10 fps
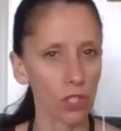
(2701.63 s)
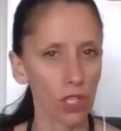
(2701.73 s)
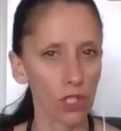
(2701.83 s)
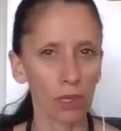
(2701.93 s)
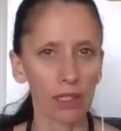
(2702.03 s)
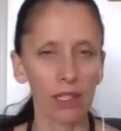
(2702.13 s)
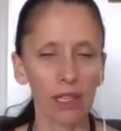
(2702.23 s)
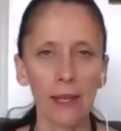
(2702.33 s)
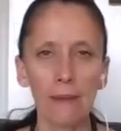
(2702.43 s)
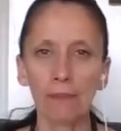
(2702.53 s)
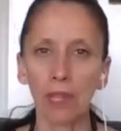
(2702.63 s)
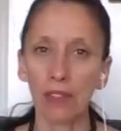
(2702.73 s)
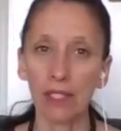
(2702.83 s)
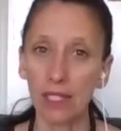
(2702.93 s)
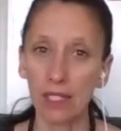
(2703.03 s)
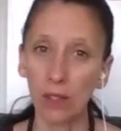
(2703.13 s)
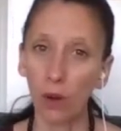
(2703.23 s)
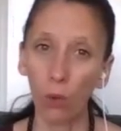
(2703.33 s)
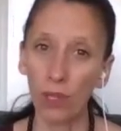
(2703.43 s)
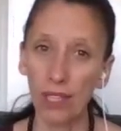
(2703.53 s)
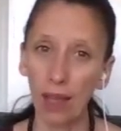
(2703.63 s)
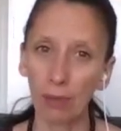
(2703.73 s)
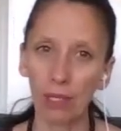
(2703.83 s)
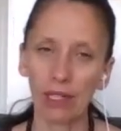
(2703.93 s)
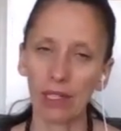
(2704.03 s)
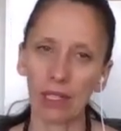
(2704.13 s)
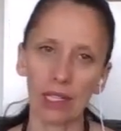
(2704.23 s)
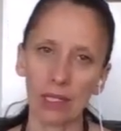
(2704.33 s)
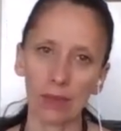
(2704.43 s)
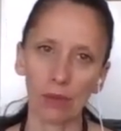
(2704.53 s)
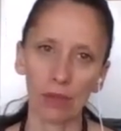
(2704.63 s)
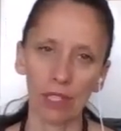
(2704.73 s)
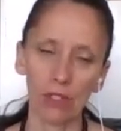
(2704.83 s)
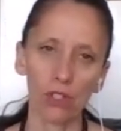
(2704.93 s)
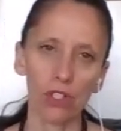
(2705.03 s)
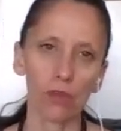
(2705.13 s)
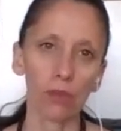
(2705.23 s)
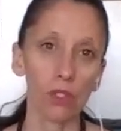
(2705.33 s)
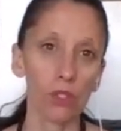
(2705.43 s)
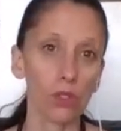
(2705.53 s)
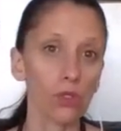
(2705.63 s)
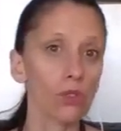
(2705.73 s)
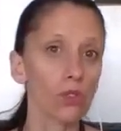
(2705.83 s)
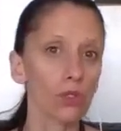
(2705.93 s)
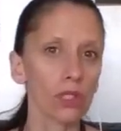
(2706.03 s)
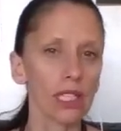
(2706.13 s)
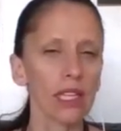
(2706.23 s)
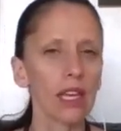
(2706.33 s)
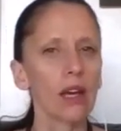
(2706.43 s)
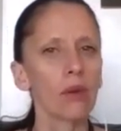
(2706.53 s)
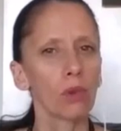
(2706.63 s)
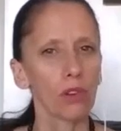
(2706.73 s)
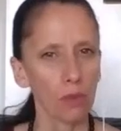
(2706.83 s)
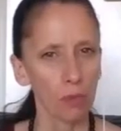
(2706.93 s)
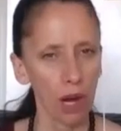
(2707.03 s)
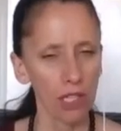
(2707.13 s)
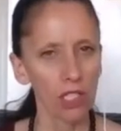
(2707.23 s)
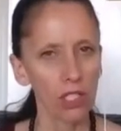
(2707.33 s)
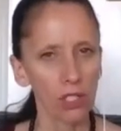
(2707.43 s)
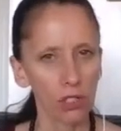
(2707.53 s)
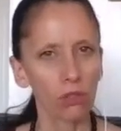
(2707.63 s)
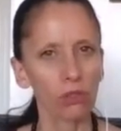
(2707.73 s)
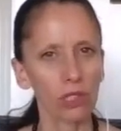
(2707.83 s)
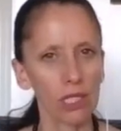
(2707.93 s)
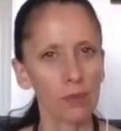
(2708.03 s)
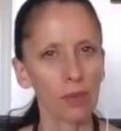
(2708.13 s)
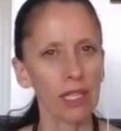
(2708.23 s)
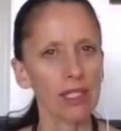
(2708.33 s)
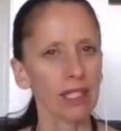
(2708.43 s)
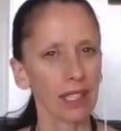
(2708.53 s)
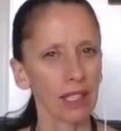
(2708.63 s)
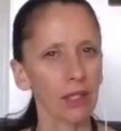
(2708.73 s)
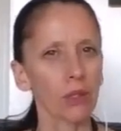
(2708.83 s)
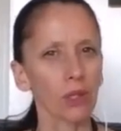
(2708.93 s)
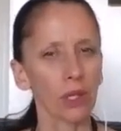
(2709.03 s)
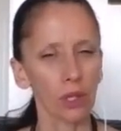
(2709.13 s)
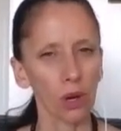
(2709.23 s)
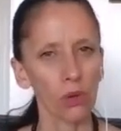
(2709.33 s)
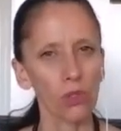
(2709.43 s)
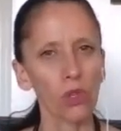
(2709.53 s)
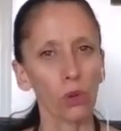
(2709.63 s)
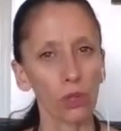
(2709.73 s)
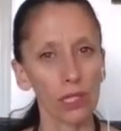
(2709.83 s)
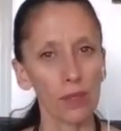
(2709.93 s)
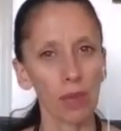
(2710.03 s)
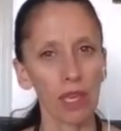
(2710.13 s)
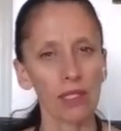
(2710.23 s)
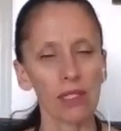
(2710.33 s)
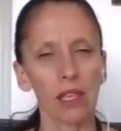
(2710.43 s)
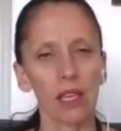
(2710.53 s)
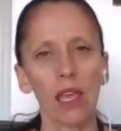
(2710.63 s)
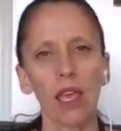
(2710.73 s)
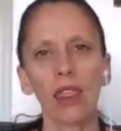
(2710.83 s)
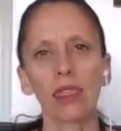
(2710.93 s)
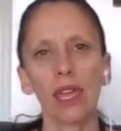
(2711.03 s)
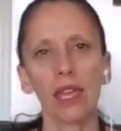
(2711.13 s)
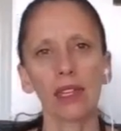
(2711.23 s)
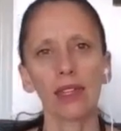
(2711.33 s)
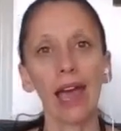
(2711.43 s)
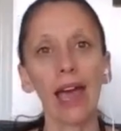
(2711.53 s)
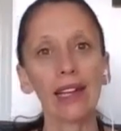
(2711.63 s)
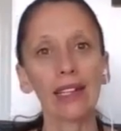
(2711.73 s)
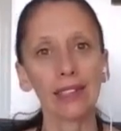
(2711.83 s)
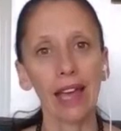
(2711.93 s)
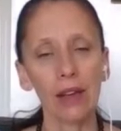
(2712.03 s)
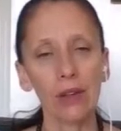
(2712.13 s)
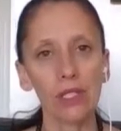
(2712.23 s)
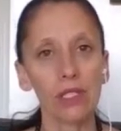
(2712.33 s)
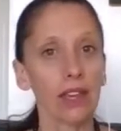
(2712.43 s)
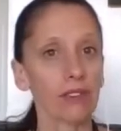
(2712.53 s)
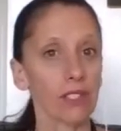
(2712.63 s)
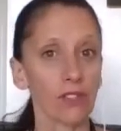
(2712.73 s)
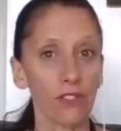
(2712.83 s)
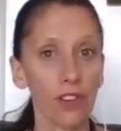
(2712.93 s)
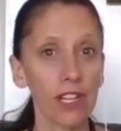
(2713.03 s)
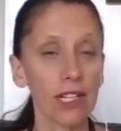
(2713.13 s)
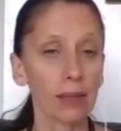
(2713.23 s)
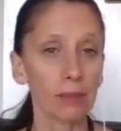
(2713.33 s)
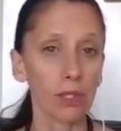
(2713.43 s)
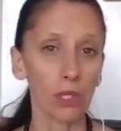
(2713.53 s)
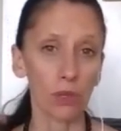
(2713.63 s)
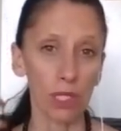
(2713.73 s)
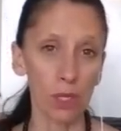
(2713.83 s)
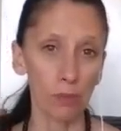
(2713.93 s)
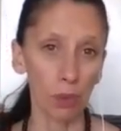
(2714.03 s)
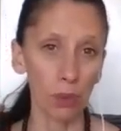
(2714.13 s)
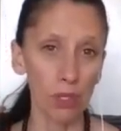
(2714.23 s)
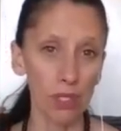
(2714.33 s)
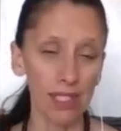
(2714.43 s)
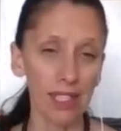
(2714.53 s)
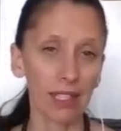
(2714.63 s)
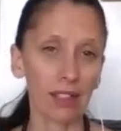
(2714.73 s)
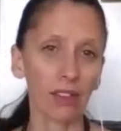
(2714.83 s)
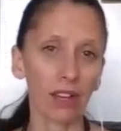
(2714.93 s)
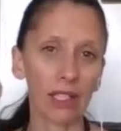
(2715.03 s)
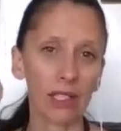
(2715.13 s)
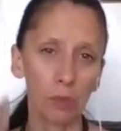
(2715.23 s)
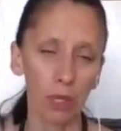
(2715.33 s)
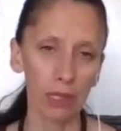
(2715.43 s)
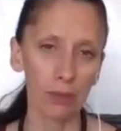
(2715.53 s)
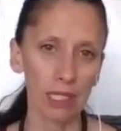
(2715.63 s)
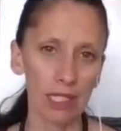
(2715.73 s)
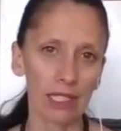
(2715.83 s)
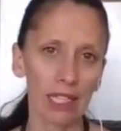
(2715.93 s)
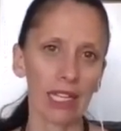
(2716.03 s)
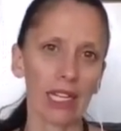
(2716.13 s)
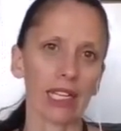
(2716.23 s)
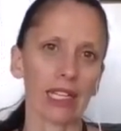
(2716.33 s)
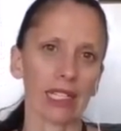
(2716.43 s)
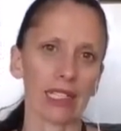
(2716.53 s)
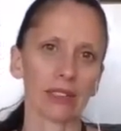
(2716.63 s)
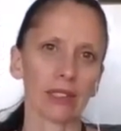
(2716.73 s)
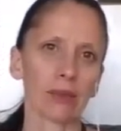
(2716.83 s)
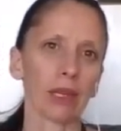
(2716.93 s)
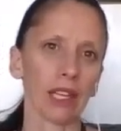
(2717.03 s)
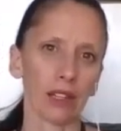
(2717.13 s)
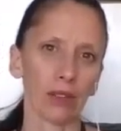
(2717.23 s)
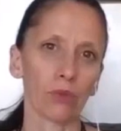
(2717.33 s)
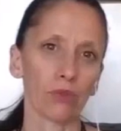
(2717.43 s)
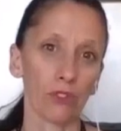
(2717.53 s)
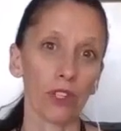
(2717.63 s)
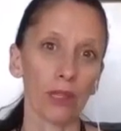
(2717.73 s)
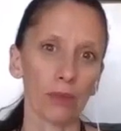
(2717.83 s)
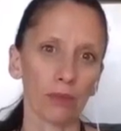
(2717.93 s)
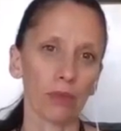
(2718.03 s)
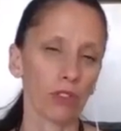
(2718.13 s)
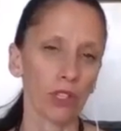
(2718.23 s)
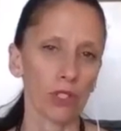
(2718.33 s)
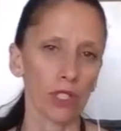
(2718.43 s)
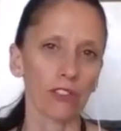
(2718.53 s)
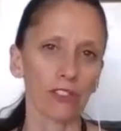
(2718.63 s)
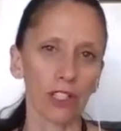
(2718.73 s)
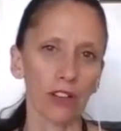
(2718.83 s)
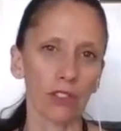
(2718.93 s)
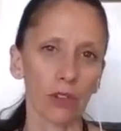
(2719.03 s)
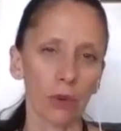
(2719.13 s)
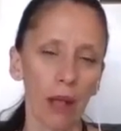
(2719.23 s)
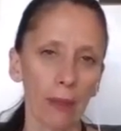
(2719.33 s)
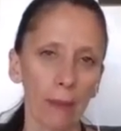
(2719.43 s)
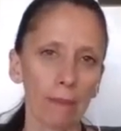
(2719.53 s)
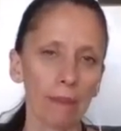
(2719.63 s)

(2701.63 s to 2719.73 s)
judgment. Now, this doesn't always happen in an intimate relationship. This is usually more of a practitioner holding space, a healer or a coach holding space. Then that allows us to have this freedom to expose these hidden thoughts, bring them into the light, and heal them and free yourself forever around them.